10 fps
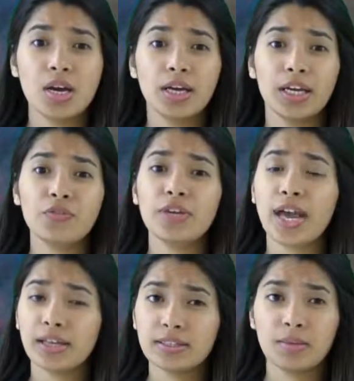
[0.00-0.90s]
If we
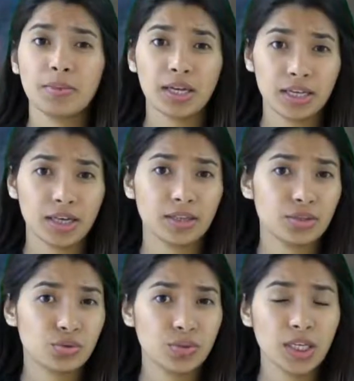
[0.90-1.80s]
ask somebody on the
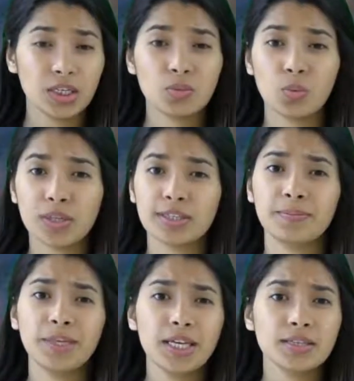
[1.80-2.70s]
street what's the
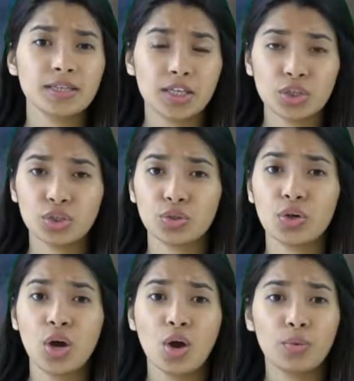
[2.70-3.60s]
biggest issue
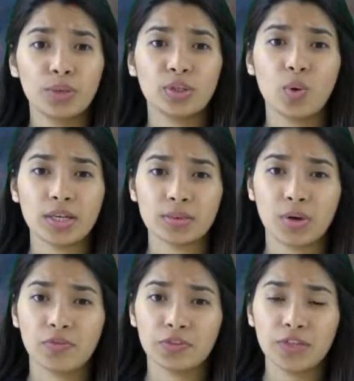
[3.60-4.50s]
with quantum
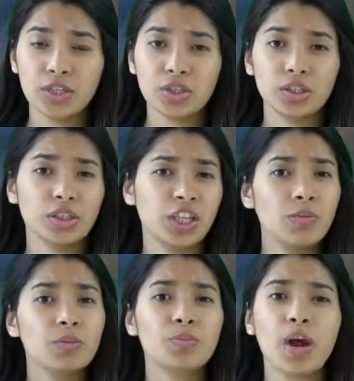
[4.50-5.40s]
observation, they
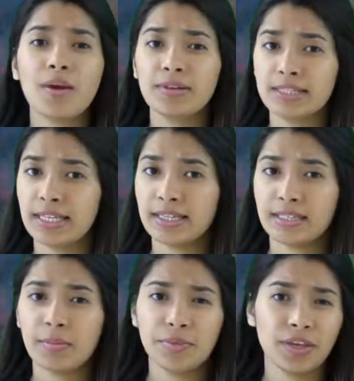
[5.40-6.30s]
would probably say
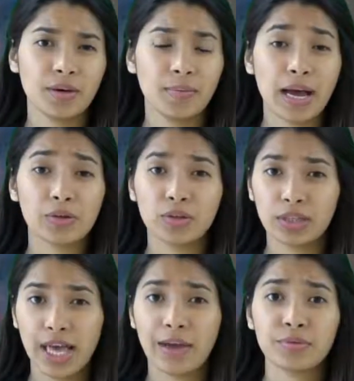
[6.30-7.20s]
something about
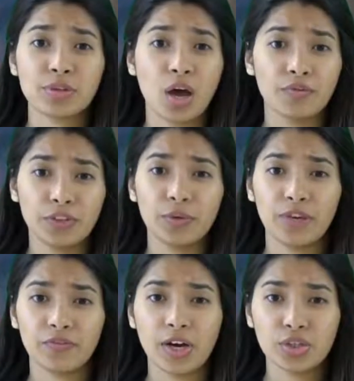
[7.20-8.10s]
collapse of the
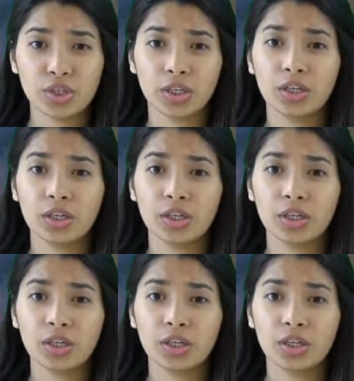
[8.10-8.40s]
wave function.